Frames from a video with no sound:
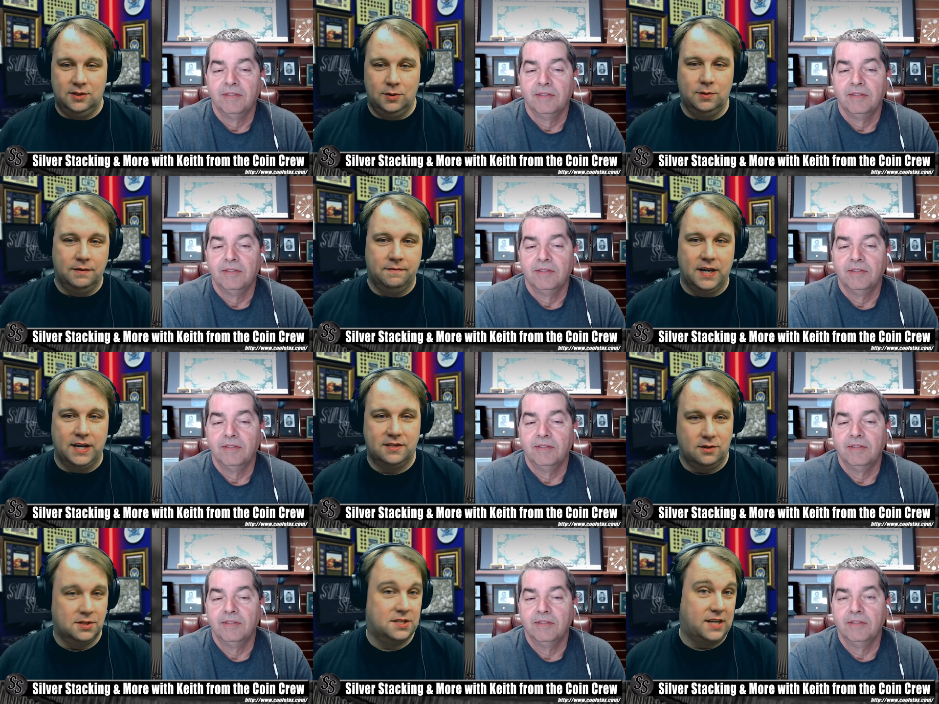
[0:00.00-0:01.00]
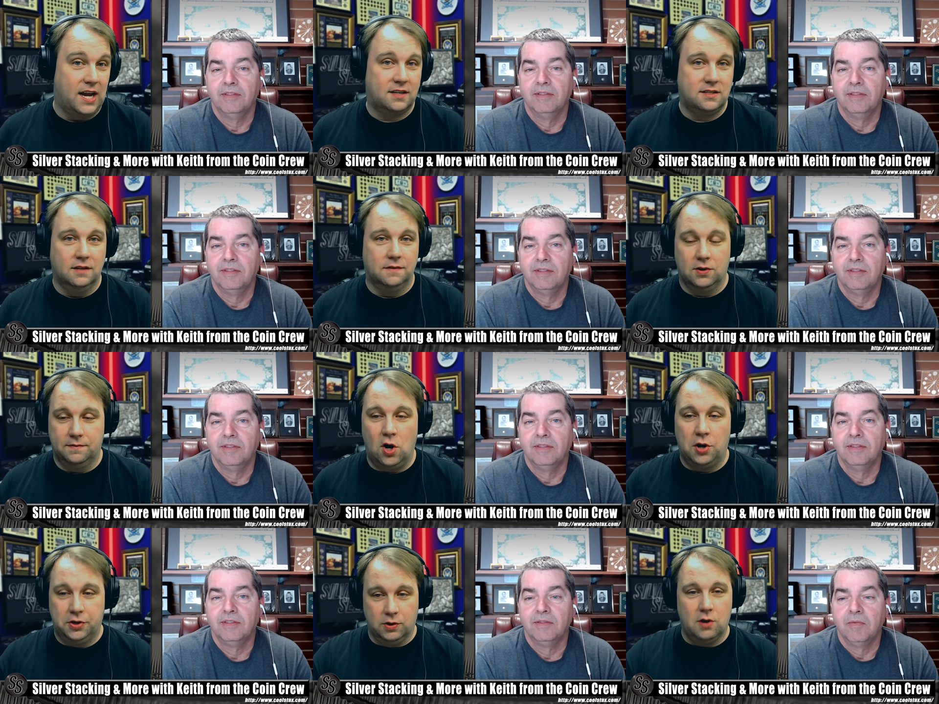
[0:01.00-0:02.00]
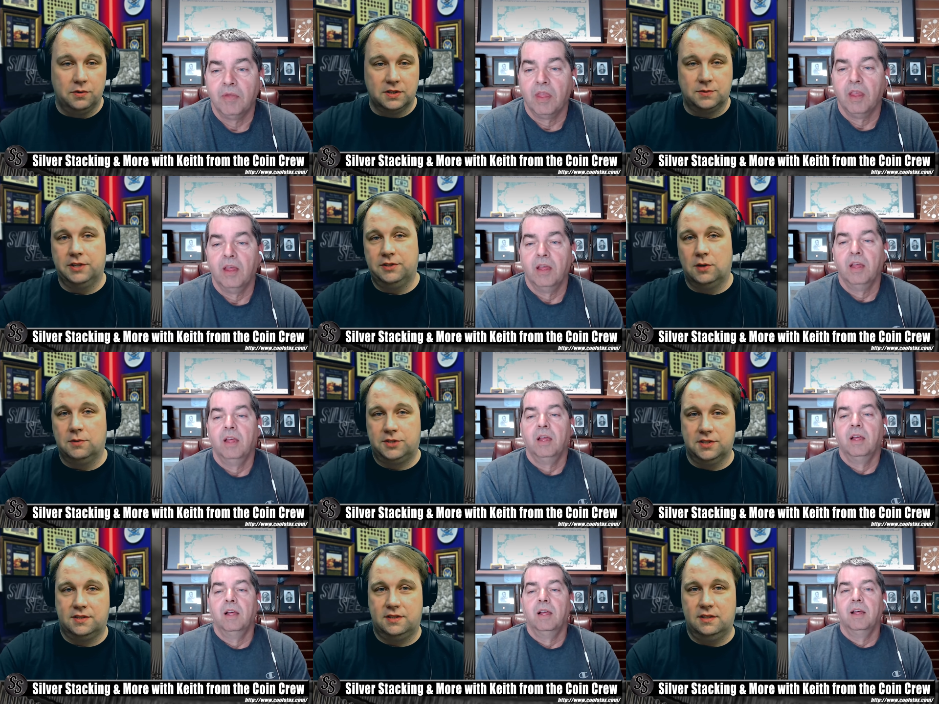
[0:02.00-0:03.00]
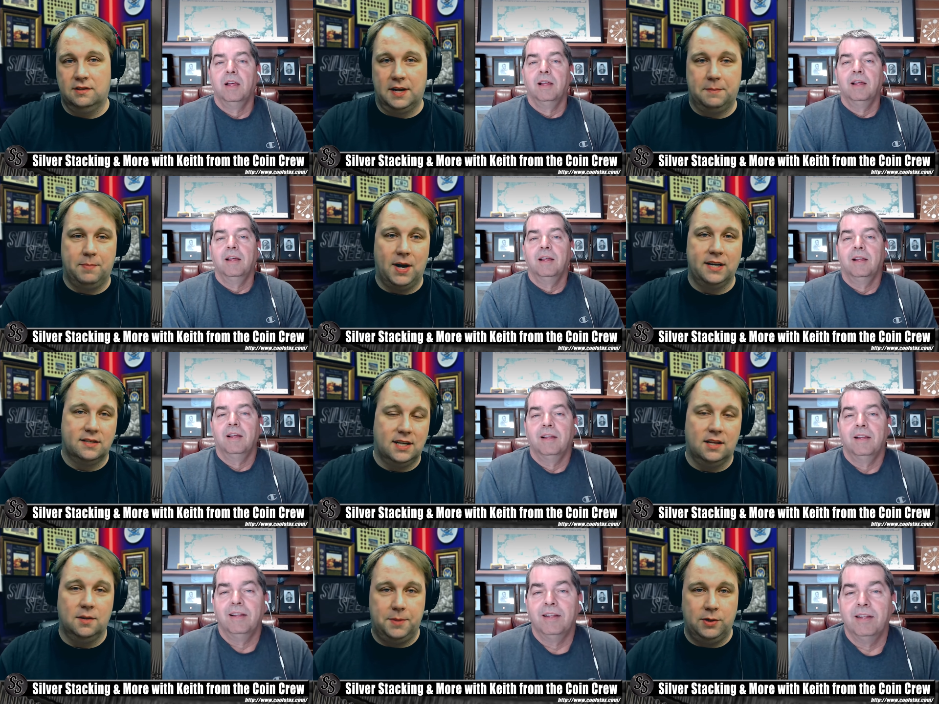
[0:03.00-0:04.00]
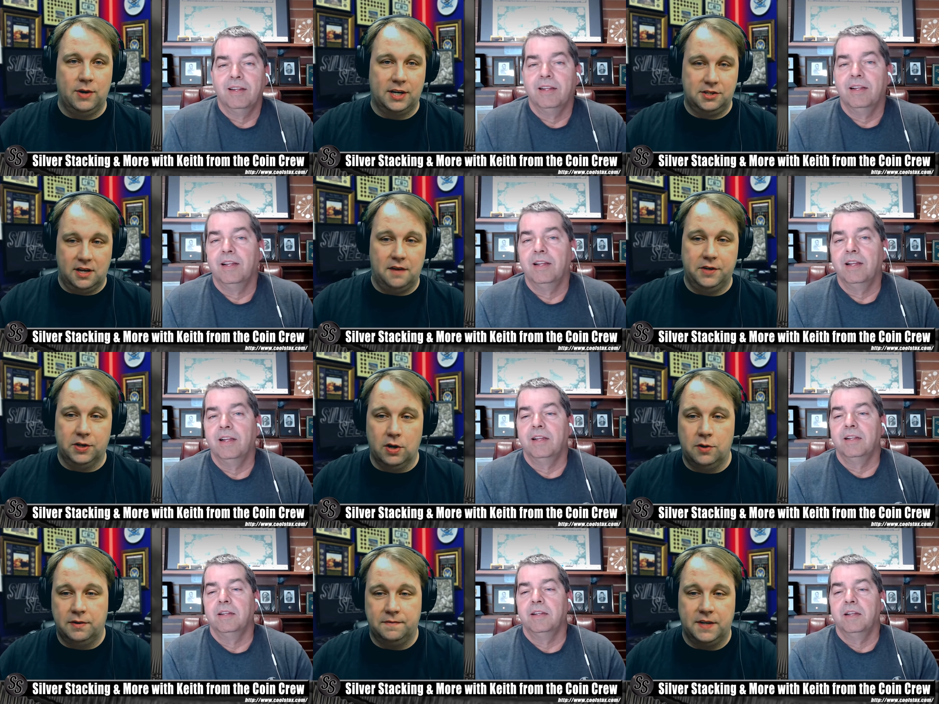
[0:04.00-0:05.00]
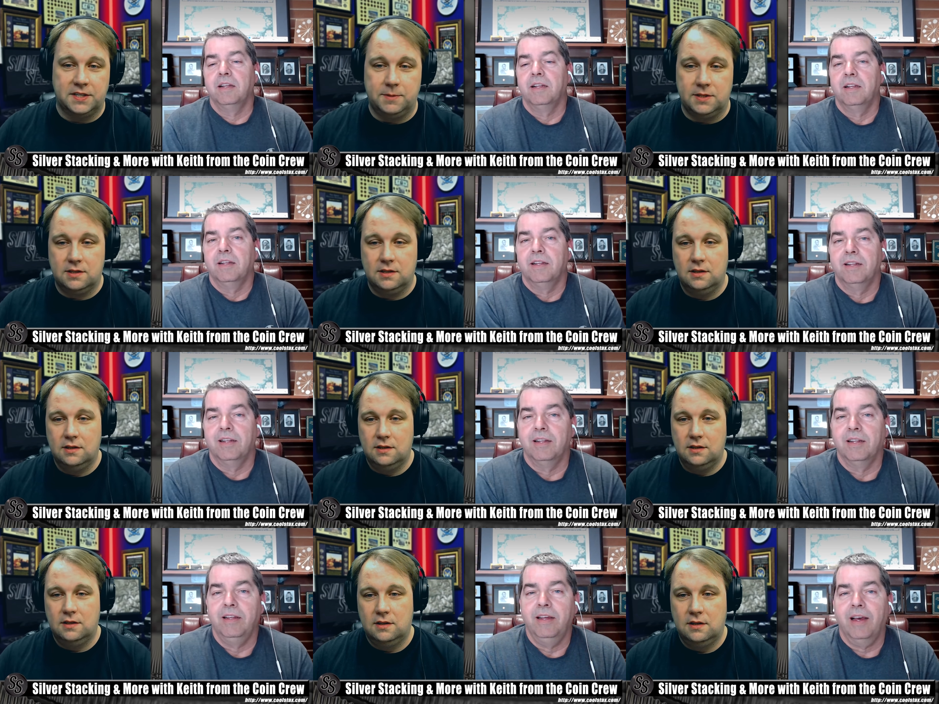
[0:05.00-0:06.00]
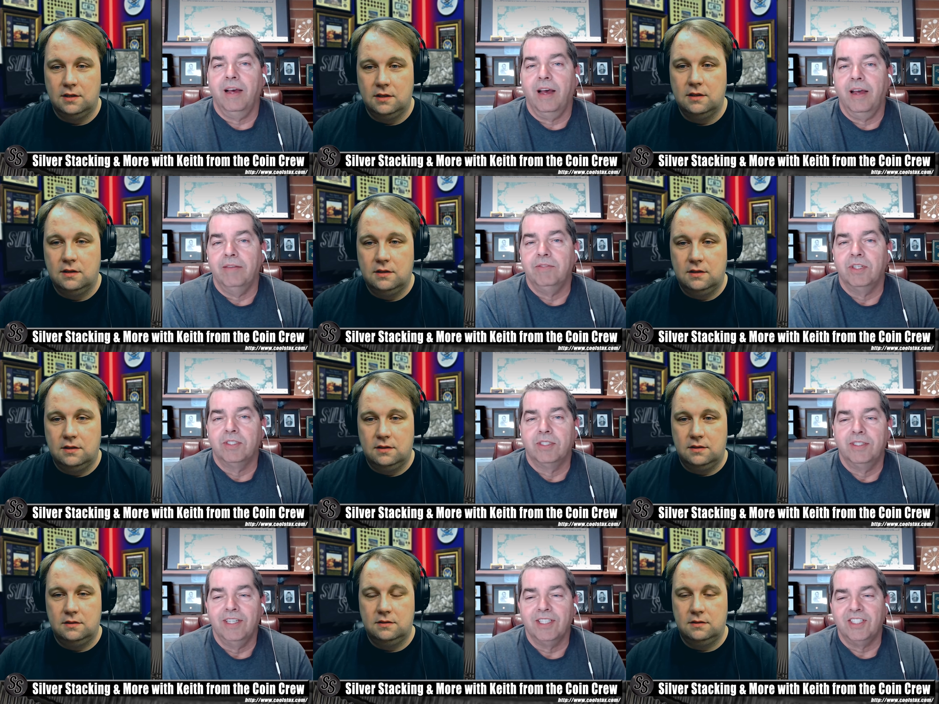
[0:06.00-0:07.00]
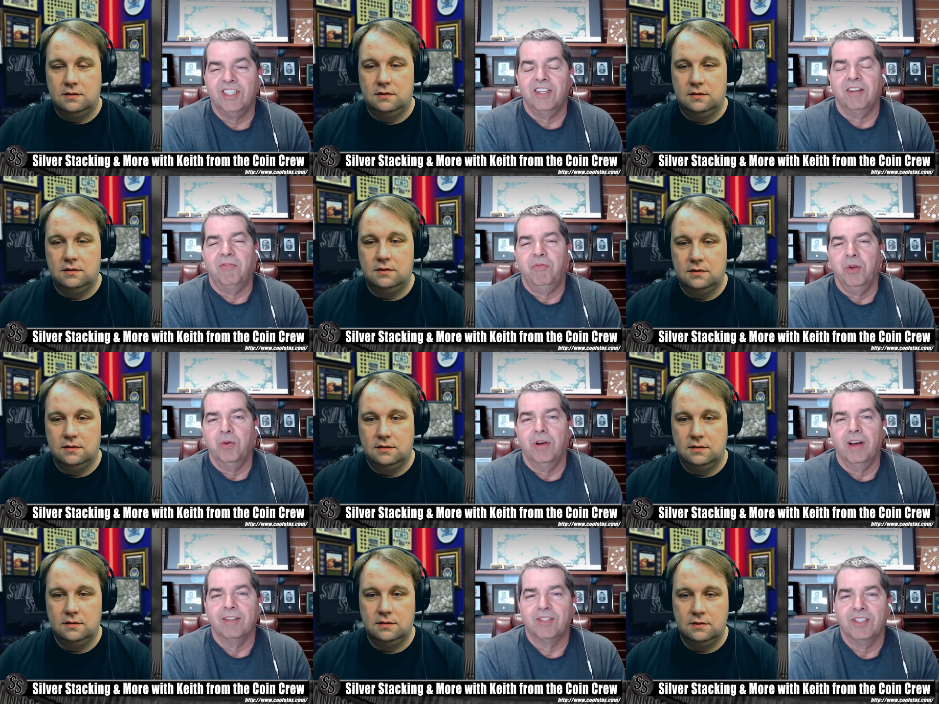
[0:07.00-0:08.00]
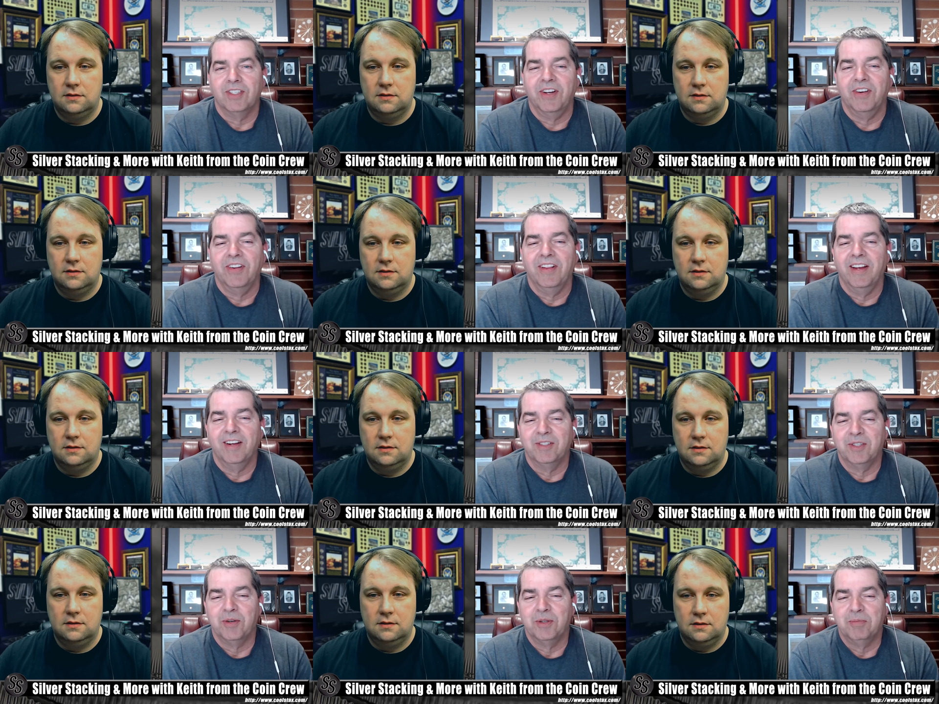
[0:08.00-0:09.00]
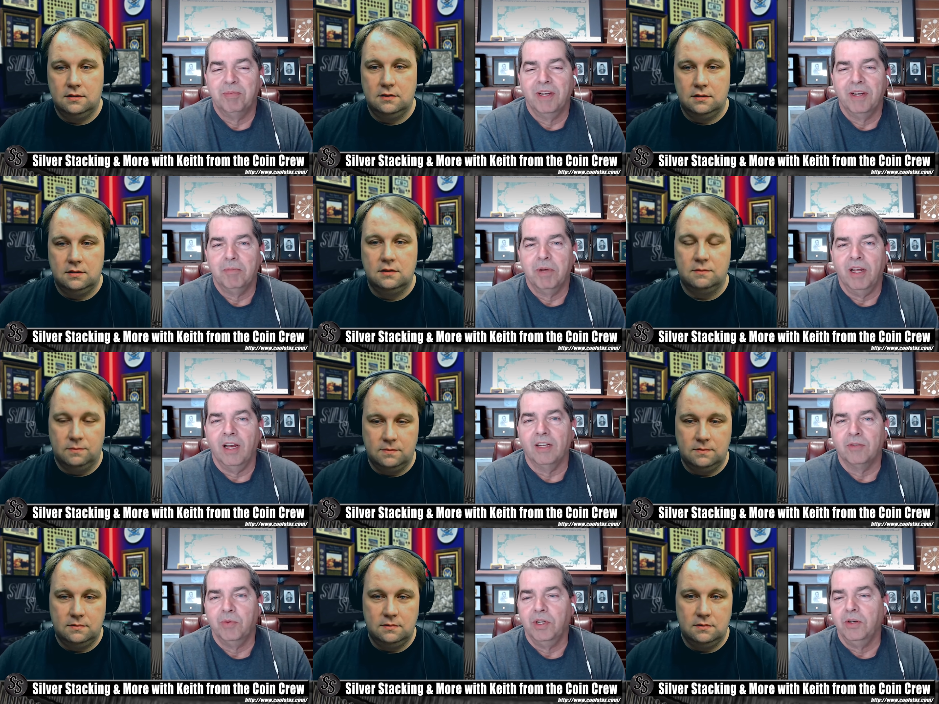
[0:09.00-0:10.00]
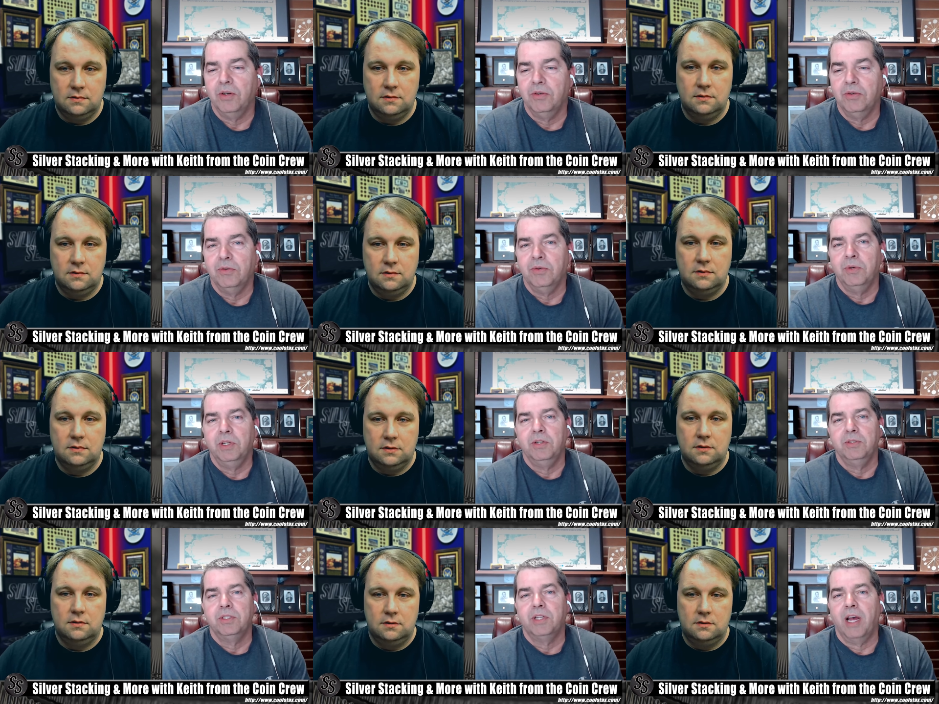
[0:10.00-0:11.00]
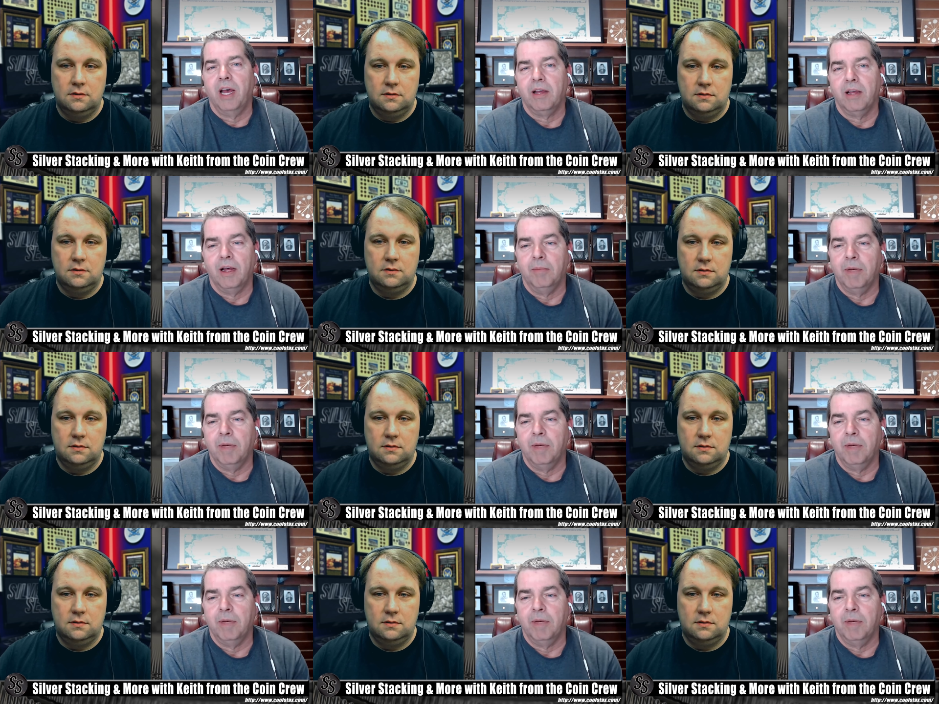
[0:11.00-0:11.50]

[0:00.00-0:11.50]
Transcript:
Speaker 1: you invest or stack silver on your own as well. You don't just like buy and sell it, but you actually have your own investments.
Speaker 2: Yeah, I have just, just a few ounces here and there, so to speak. But yes, we do, we do stack, uh,